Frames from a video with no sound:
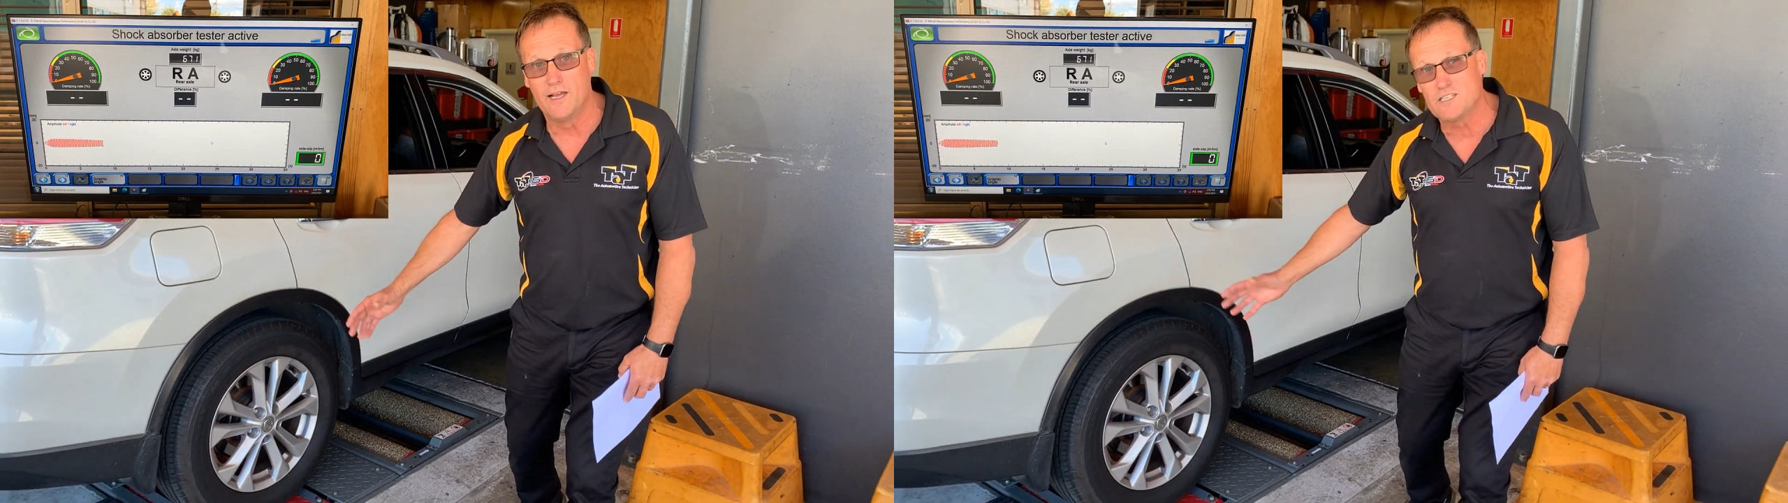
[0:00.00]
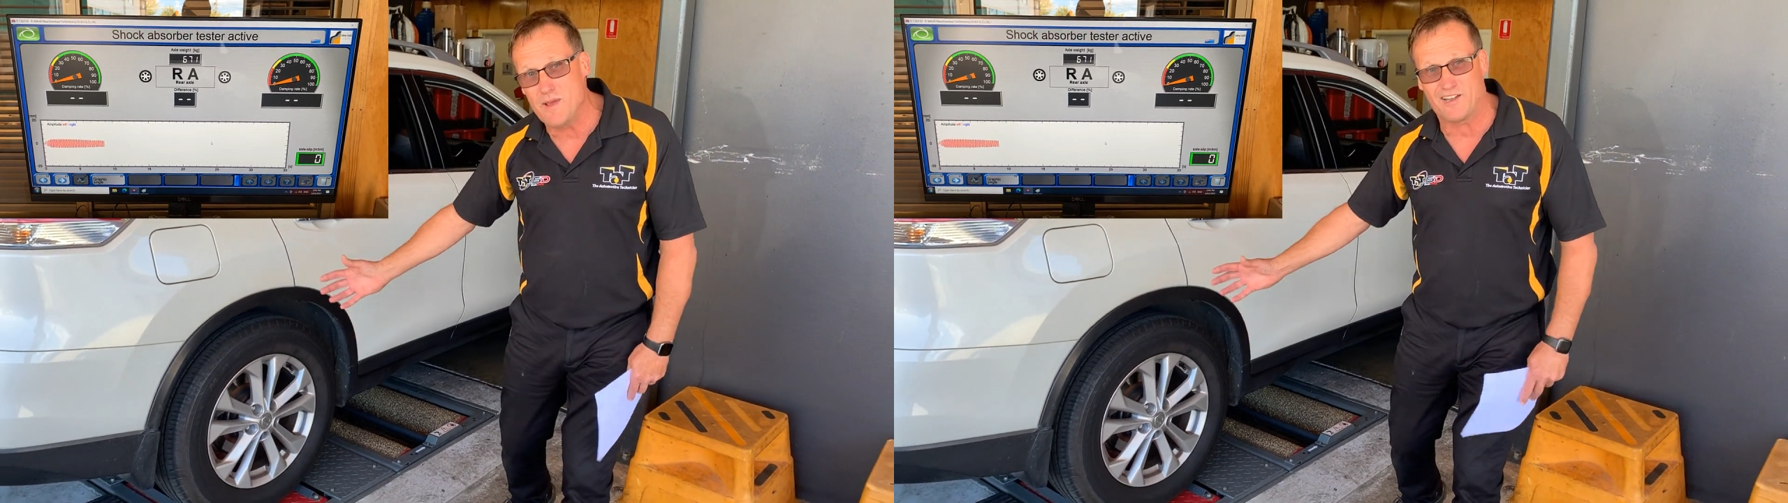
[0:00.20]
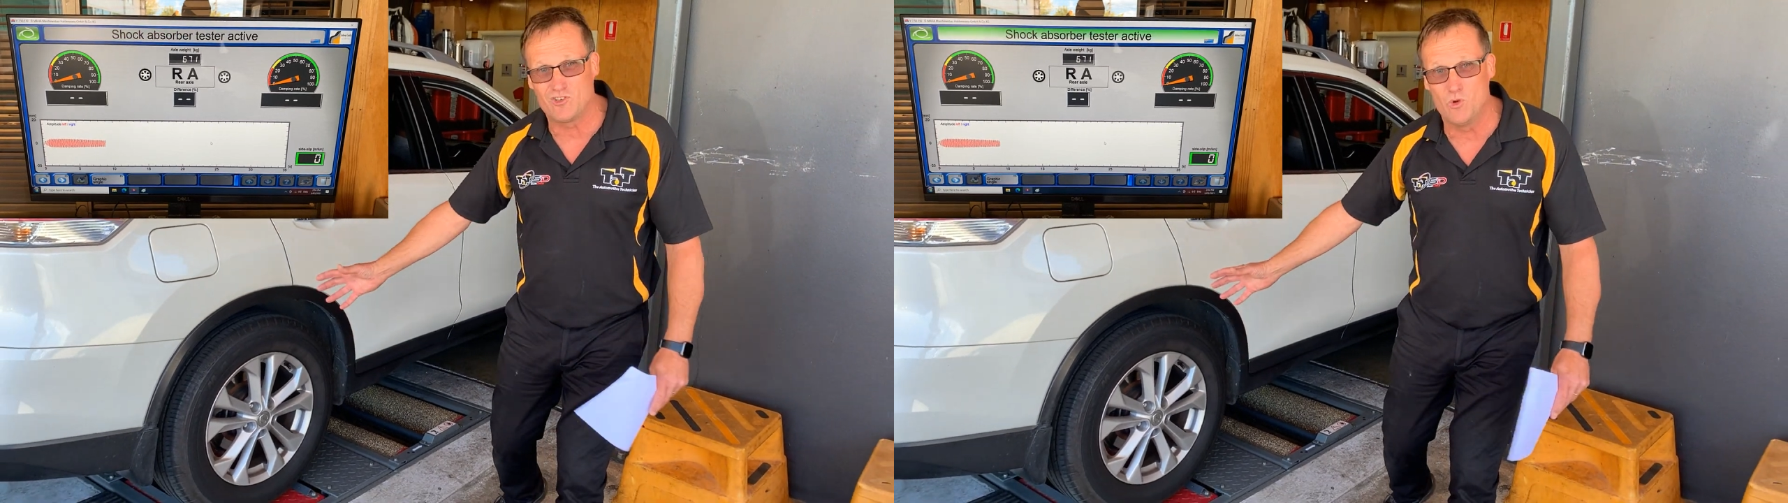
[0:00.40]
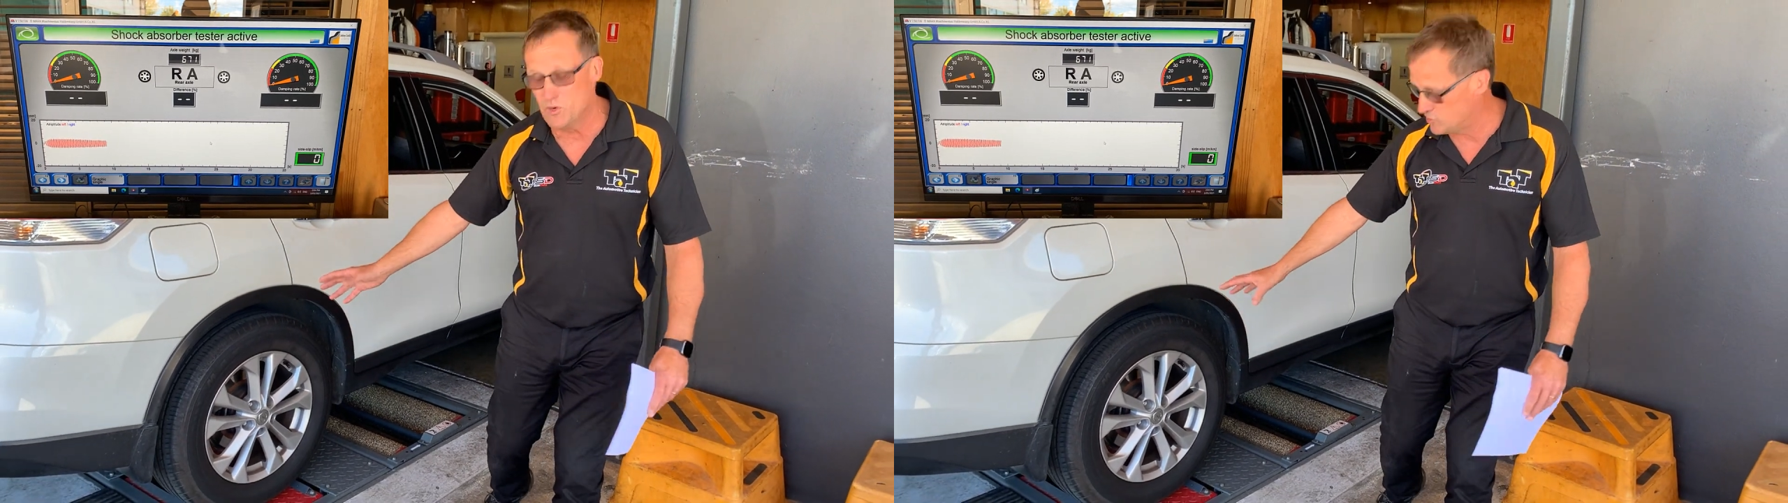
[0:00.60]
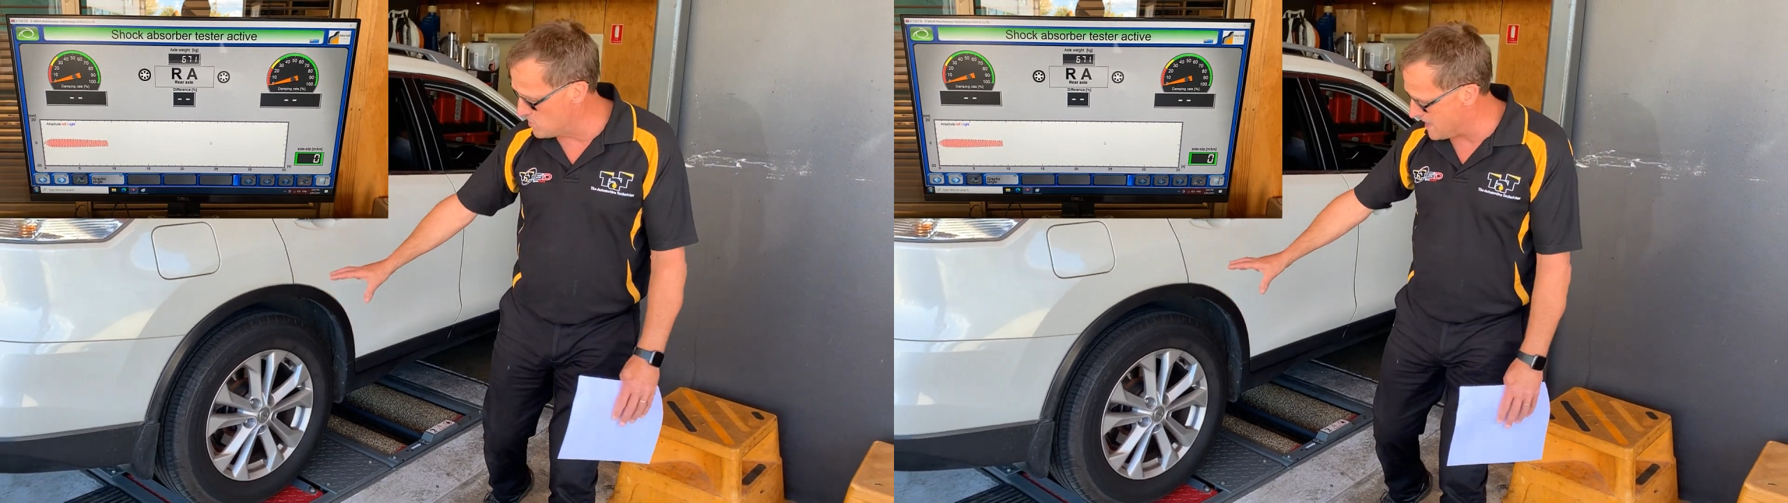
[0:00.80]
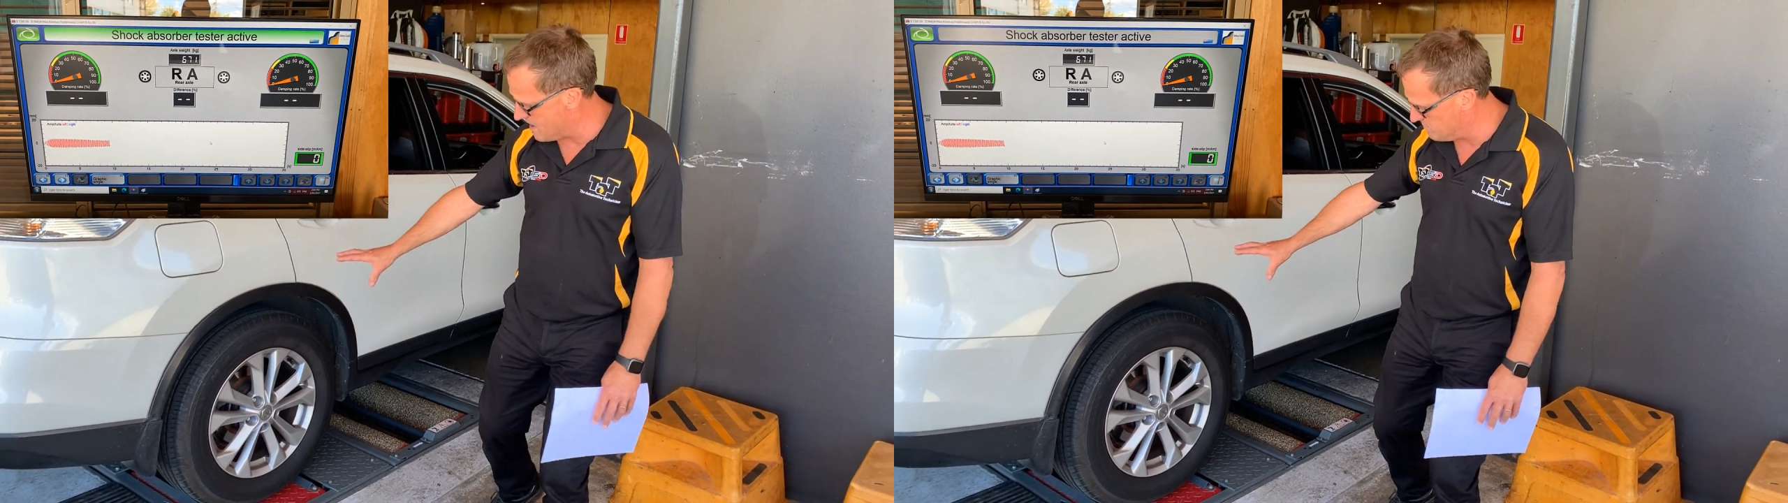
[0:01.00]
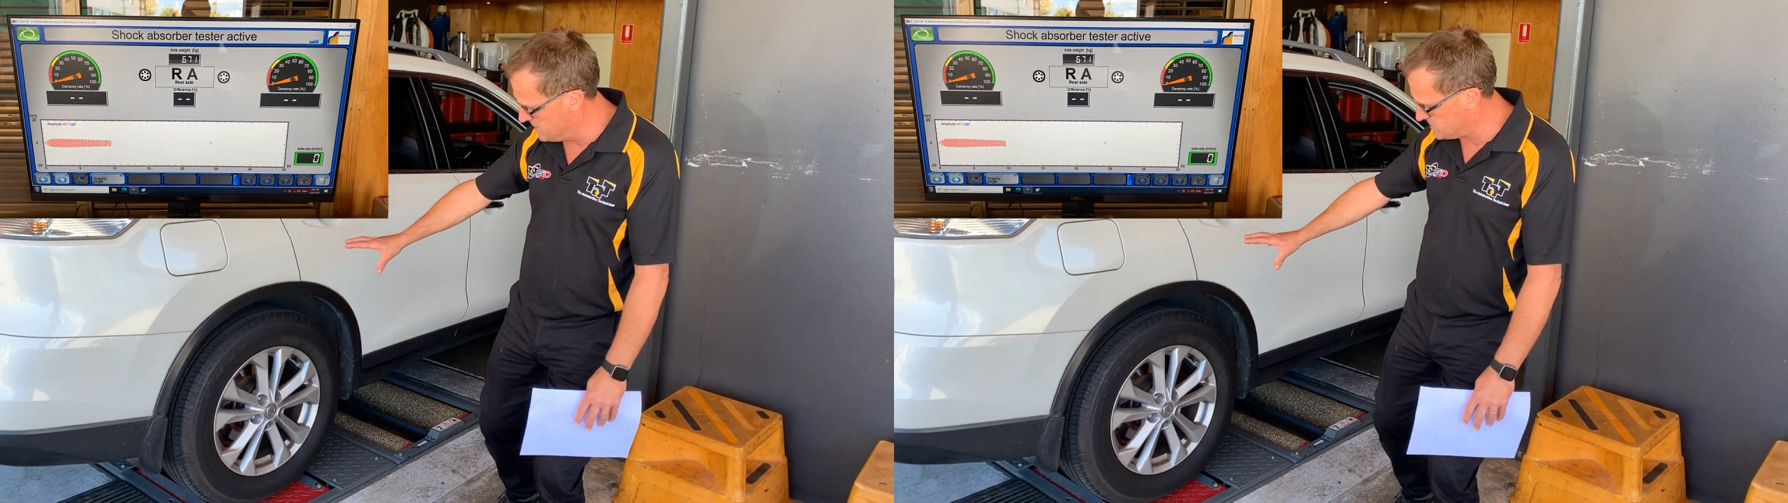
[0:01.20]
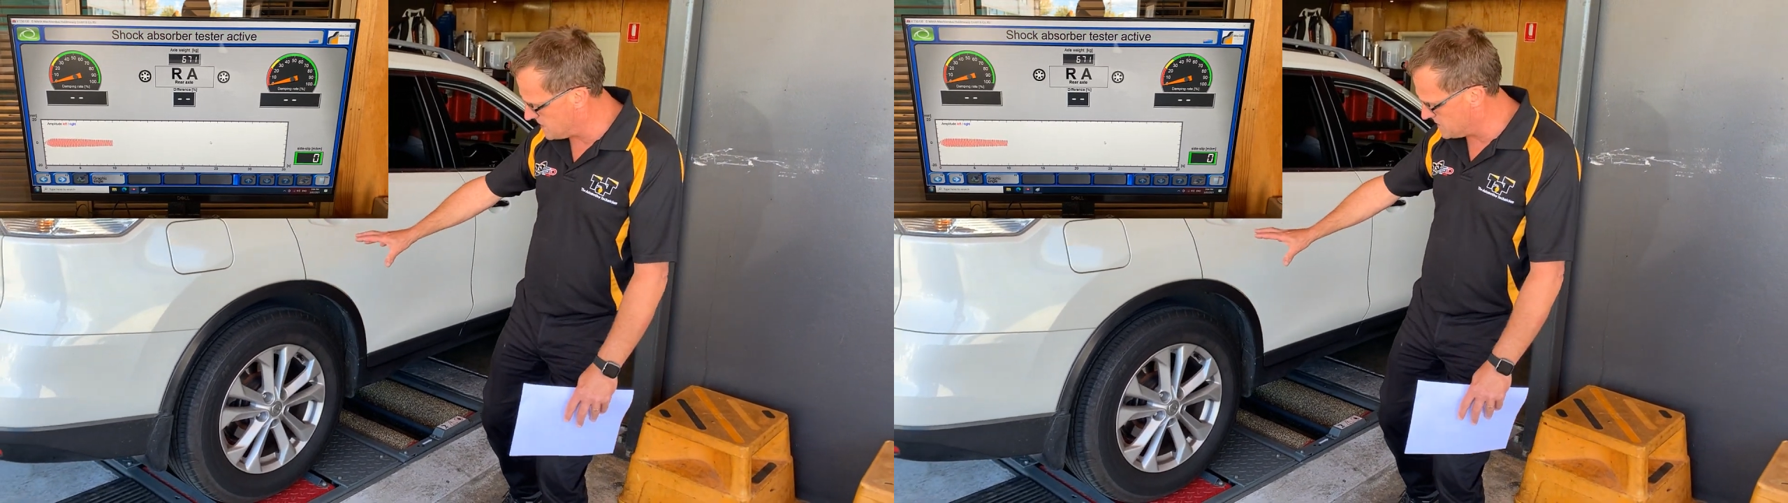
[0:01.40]
It's about a two, two and a half
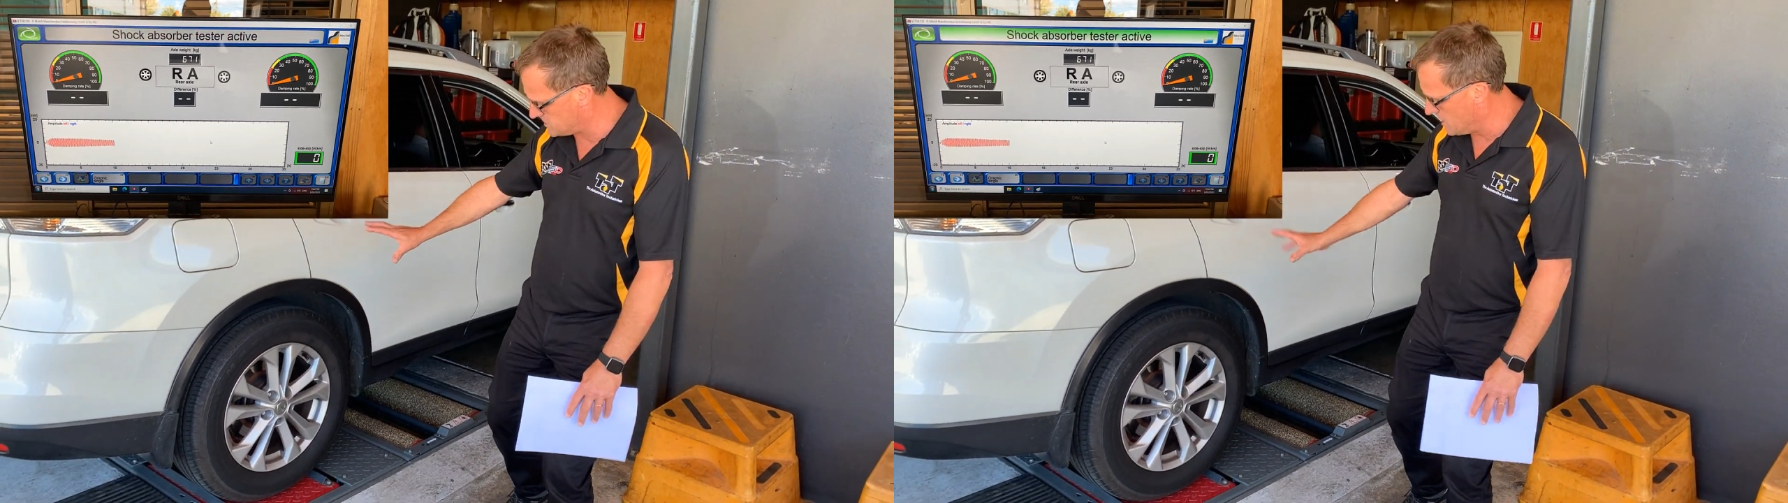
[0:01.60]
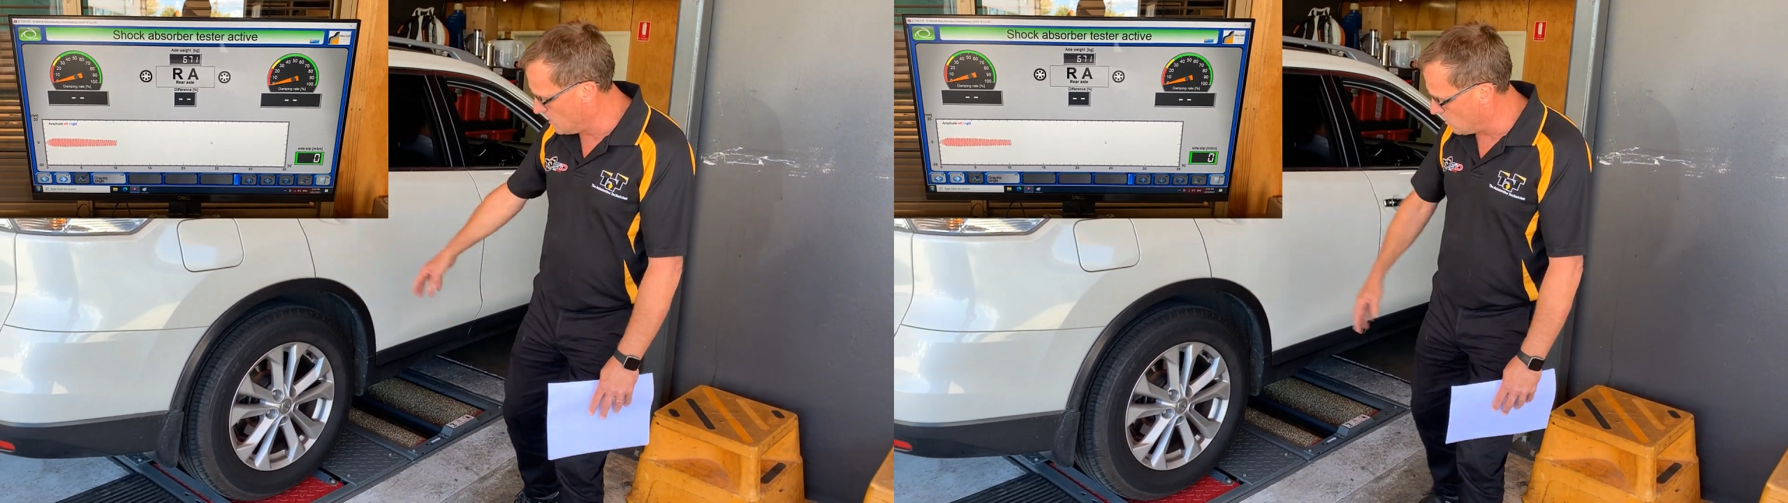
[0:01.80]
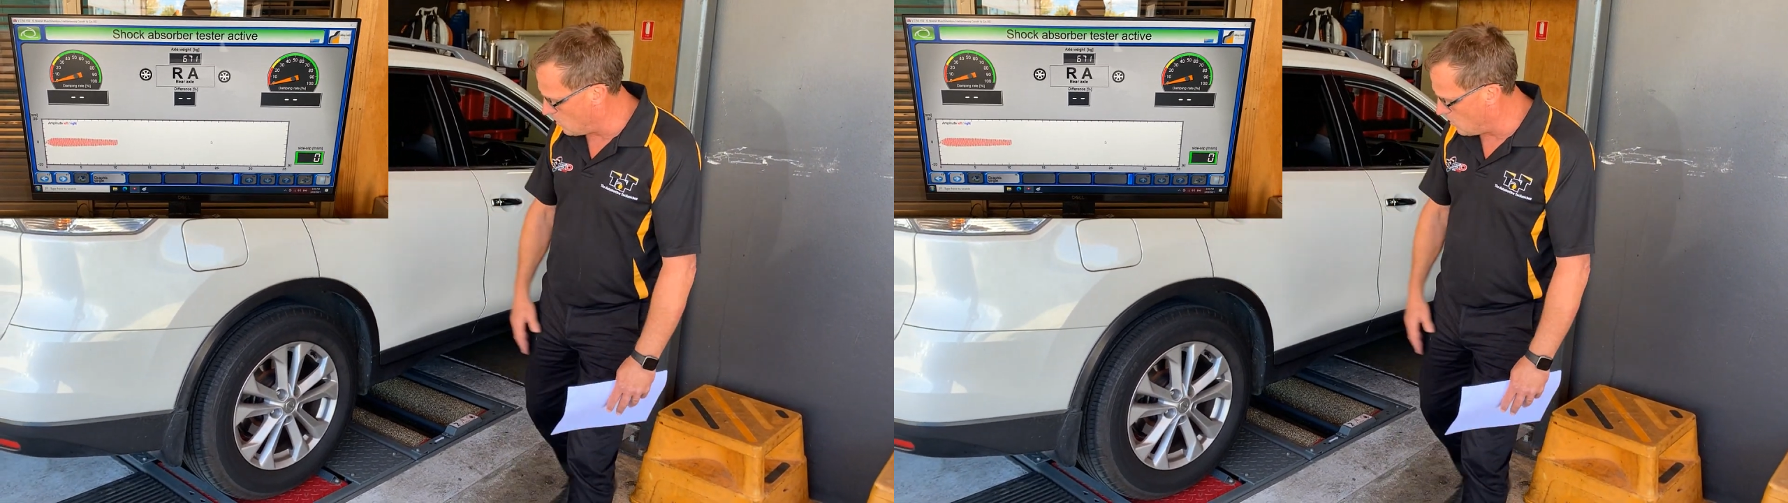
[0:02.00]
minute test